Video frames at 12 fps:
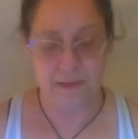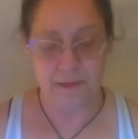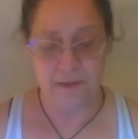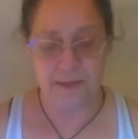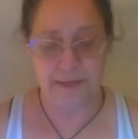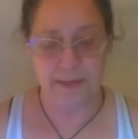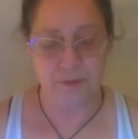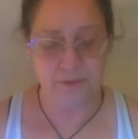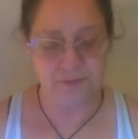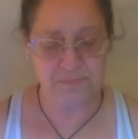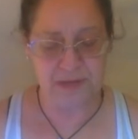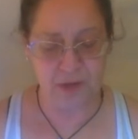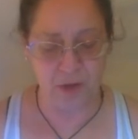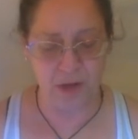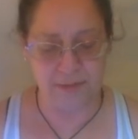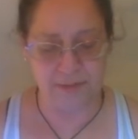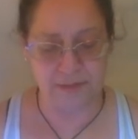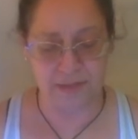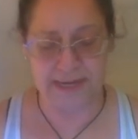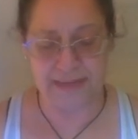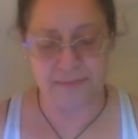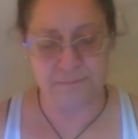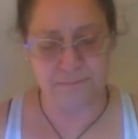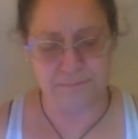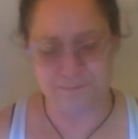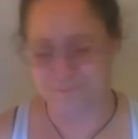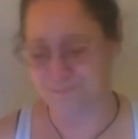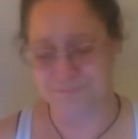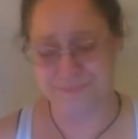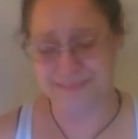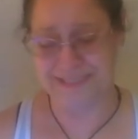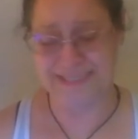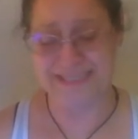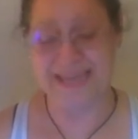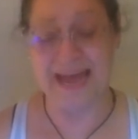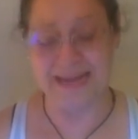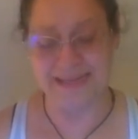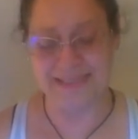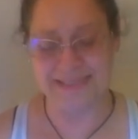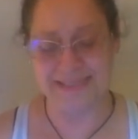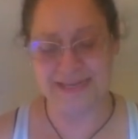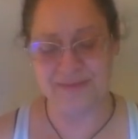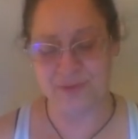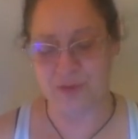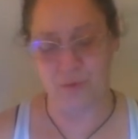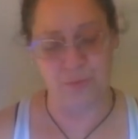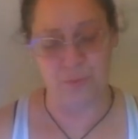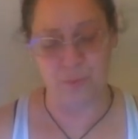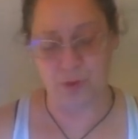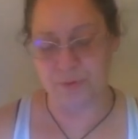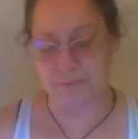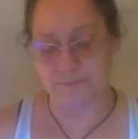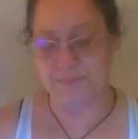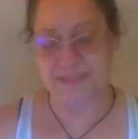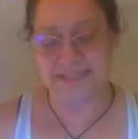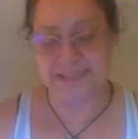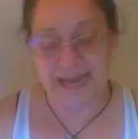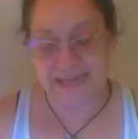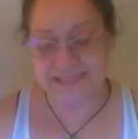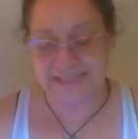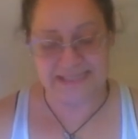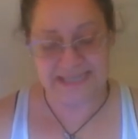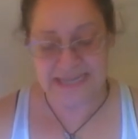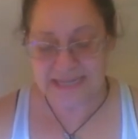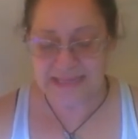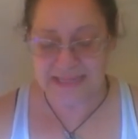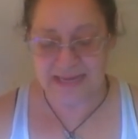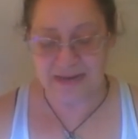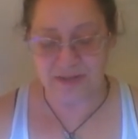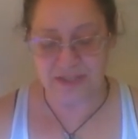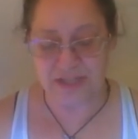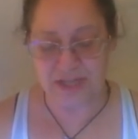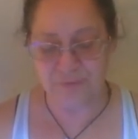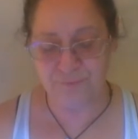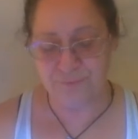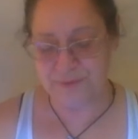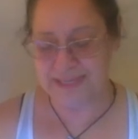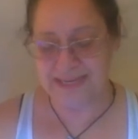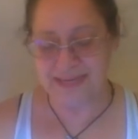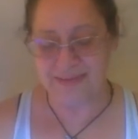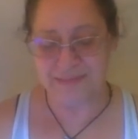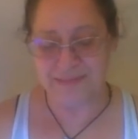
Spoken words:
it goes beyond like sex, even though the word sex is in there. It really,